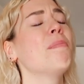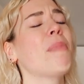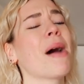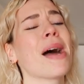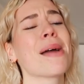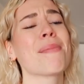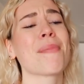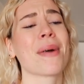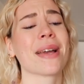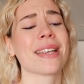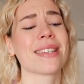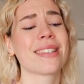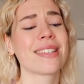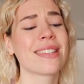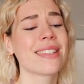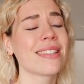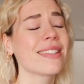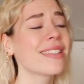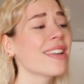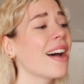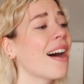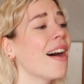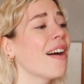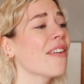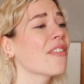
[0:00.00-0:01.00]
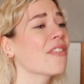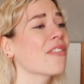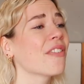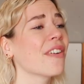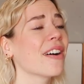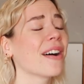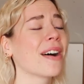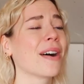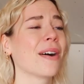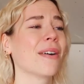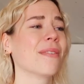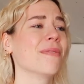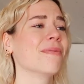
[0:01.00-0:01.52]
buy my stuff.
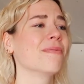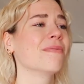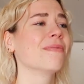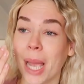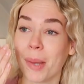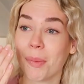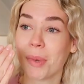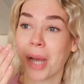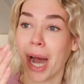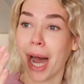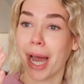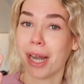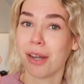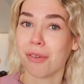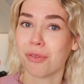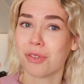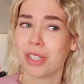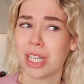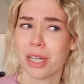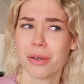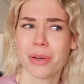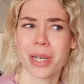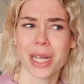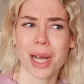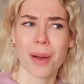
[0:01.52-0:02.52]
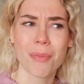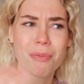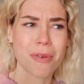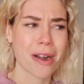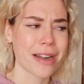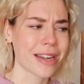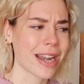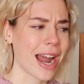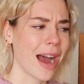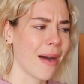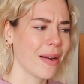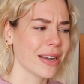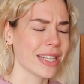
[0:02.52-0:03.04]
I'm kind of tearing up
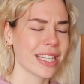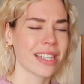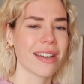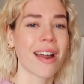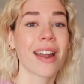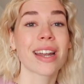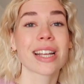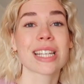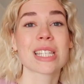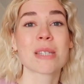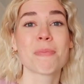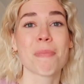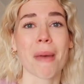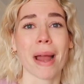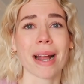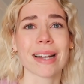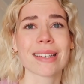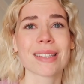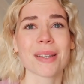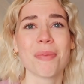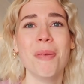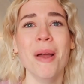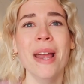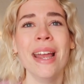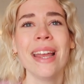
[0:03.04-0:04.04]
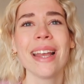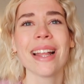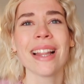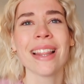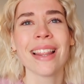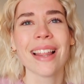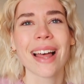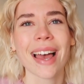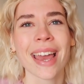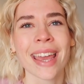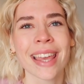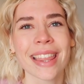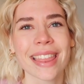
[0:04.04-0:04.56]
right now. I did not expect to be
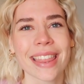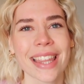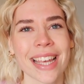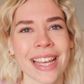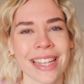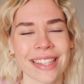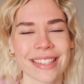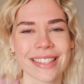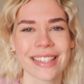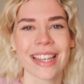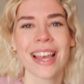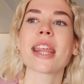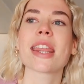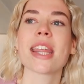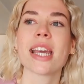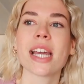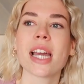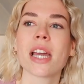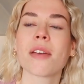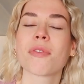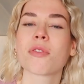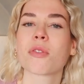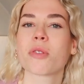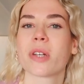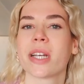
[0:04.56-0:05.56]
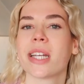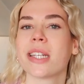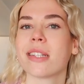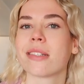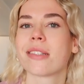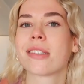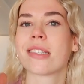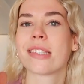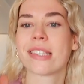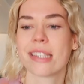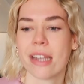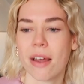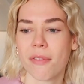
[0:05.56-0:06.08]
like this. I think I've
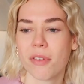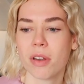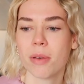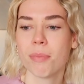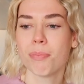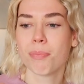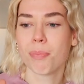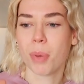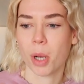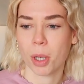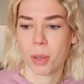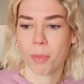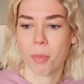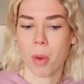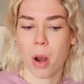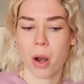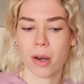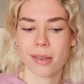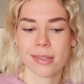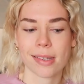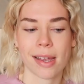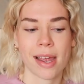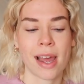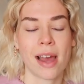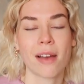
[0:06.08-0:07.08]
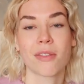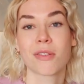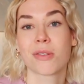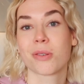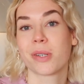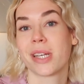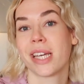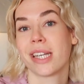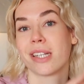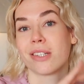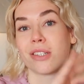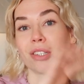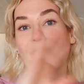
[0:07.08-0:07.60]
created 7 bookmarks. I have
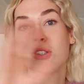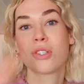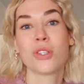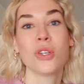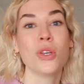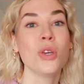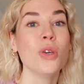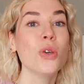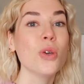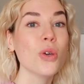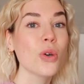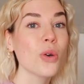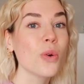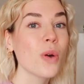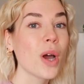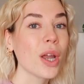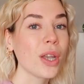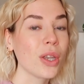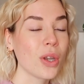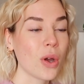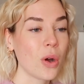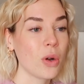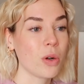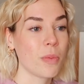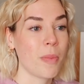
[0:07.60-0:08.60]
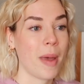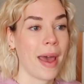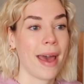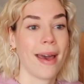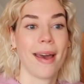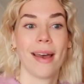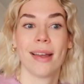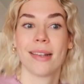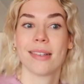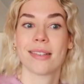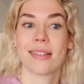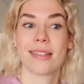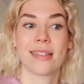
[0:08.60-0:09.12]
created 2
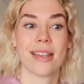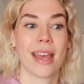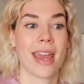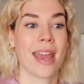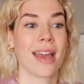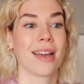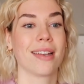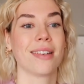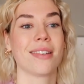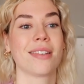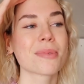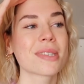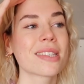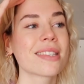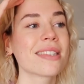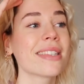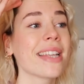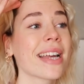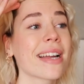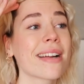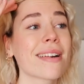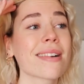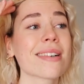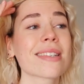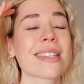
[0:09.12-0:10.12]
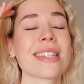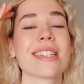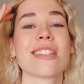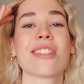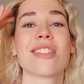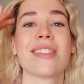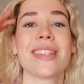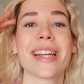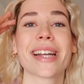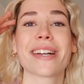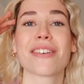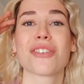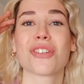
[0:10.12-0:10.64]
notepads and stickers and
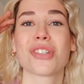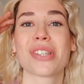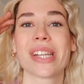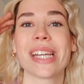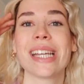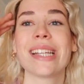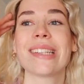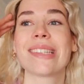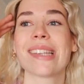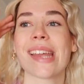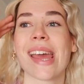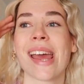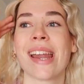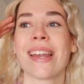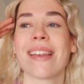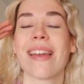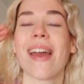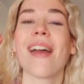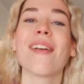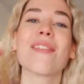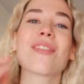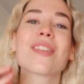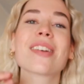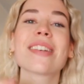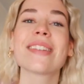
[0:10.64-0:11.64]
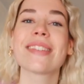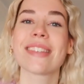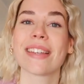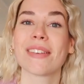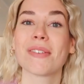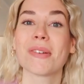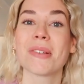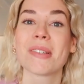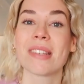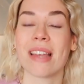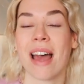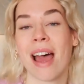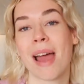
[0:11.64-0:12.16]
sticker sheets, and every
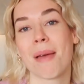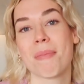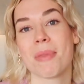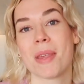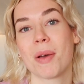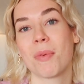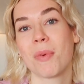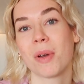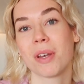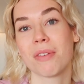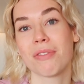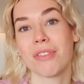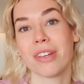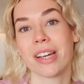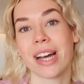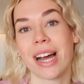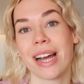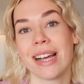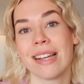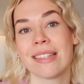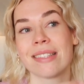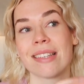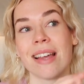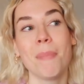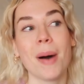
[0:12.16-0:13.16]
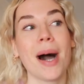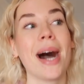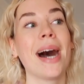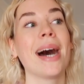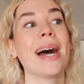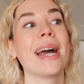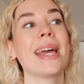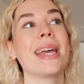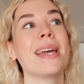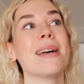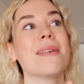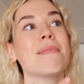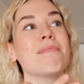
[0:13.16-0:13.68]
single time that one of you guys
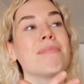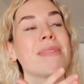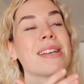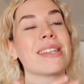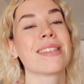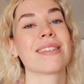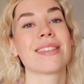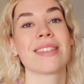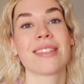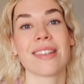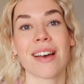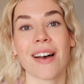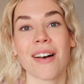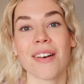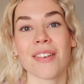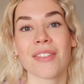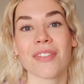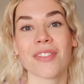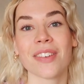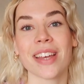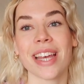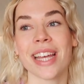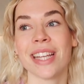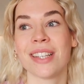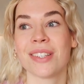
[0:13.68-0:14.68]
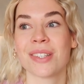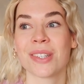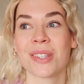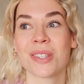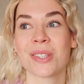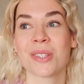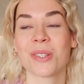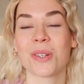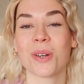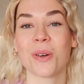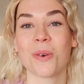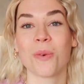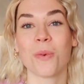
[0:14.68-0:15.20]
buy my stuff, it
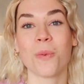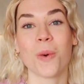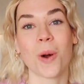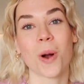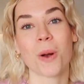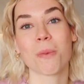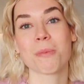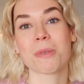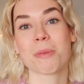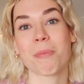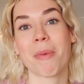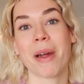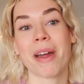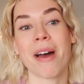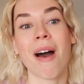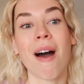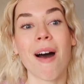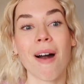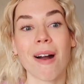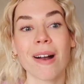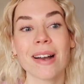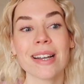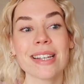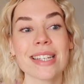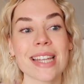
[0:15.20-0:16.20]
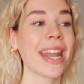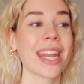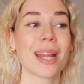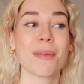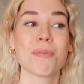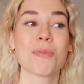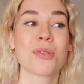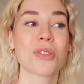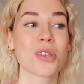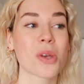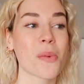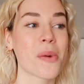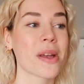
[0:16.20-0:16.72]
just warms my heart, and
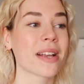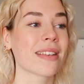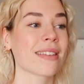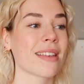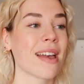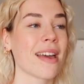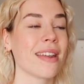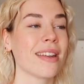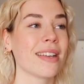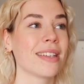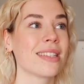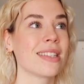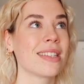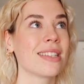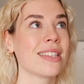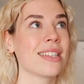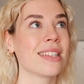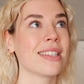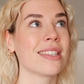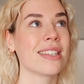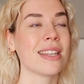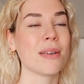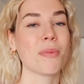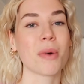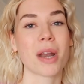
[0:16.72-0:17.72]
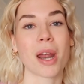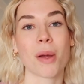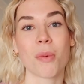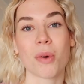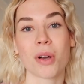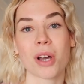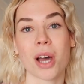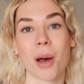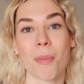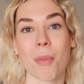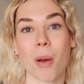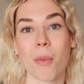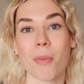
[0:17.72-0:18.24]
I'm so excited to see what I will
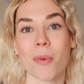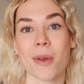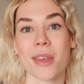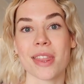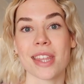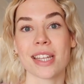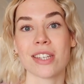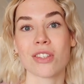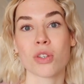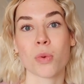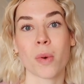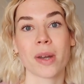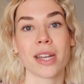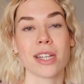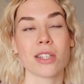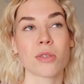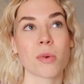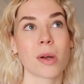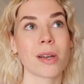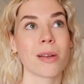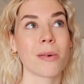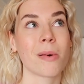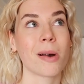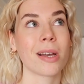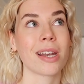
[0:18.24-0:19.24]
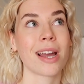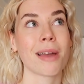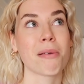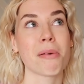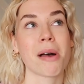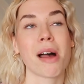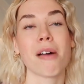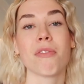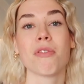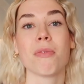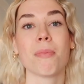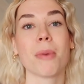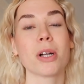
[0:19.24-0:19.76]
come up with in 2021. I will
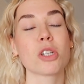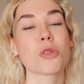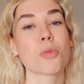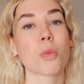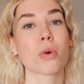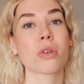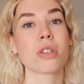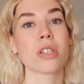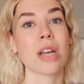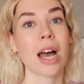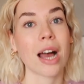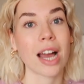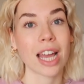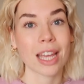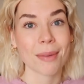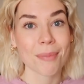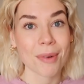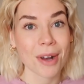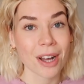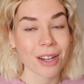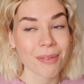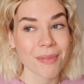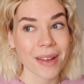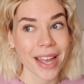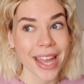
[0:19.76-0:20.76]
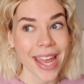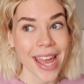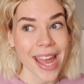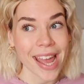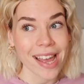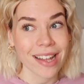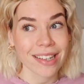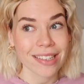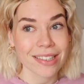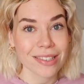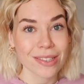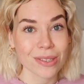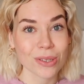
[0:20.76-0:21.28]
have much more time on my
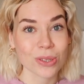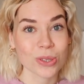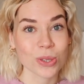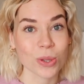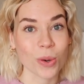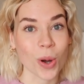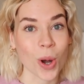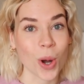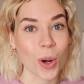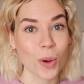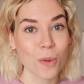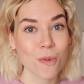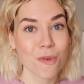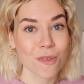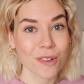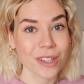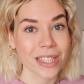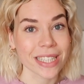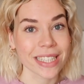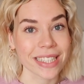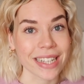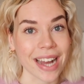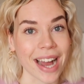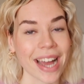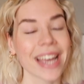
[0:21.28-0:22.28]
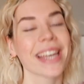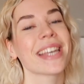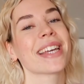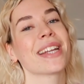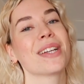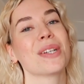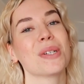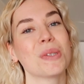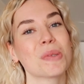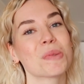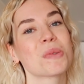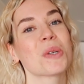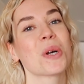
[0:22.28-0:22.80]
hands, so hopefully I
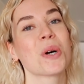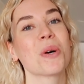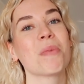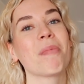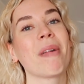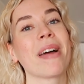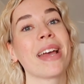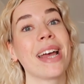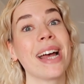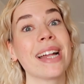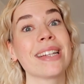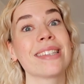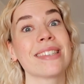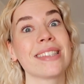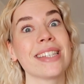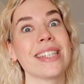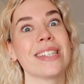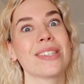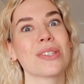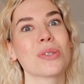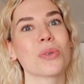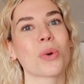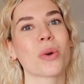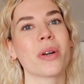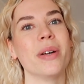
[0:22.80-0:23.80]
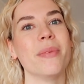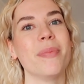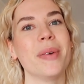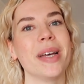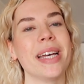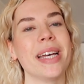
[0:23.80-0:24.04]
can grow my Etsy store a